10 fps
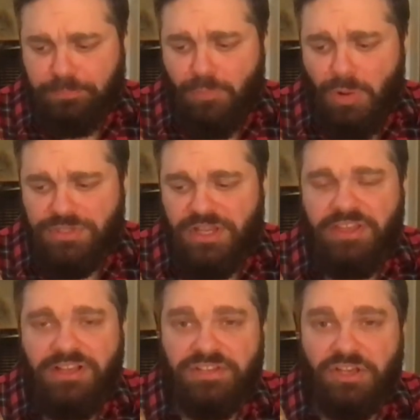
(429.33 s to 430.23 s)
which I
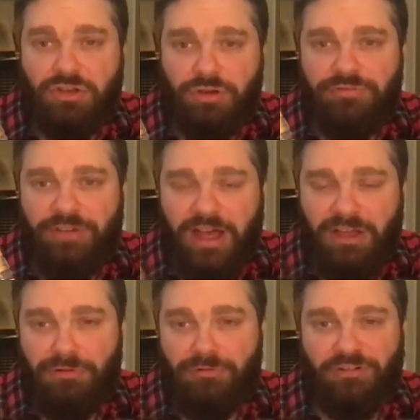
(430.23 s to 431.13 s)
think is a good
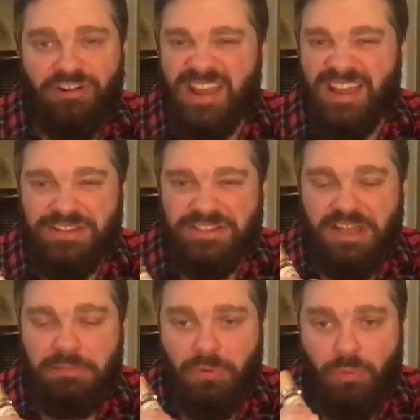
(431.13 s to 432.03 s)
value for an age
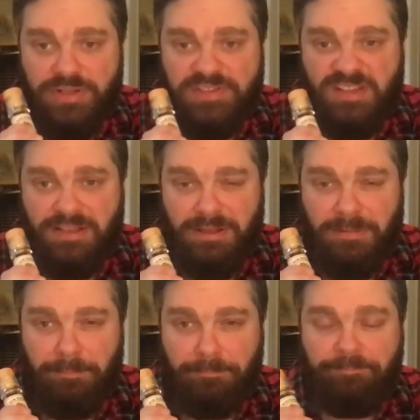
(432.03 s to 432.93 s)
statement whiskey
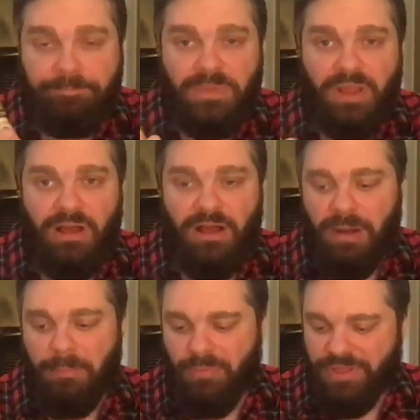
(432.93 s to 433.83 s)

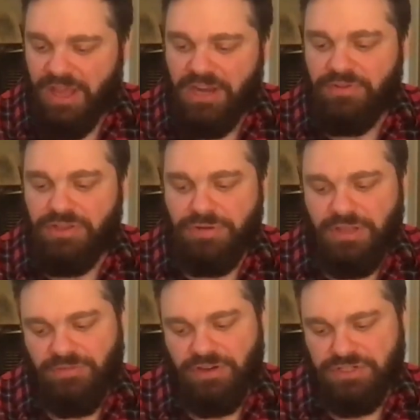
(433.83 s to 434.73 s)
with kind of a unique
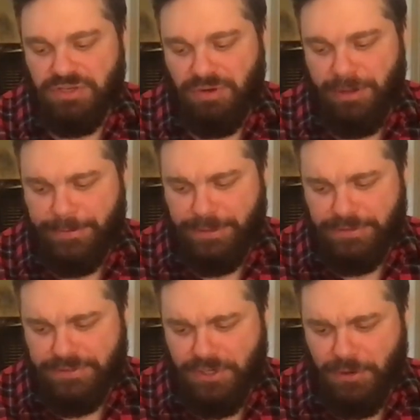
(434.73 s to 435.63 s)
finish going on here.
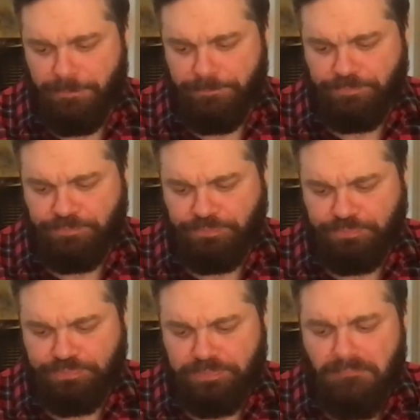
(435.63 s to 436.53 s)
So
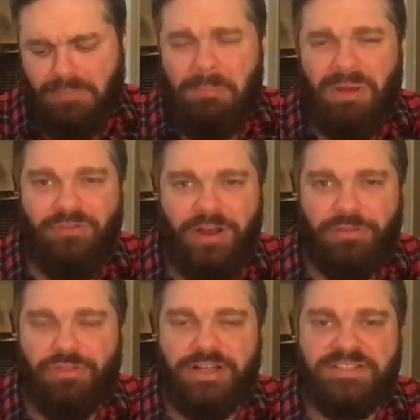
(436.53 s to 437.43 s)
my final
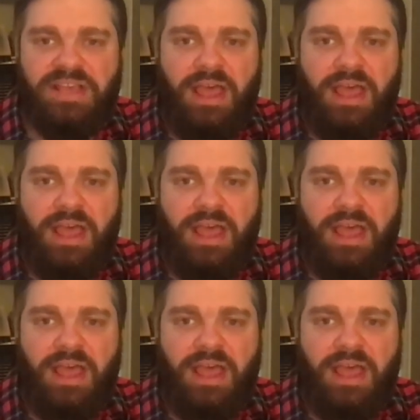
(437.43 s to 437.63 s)
thoughts,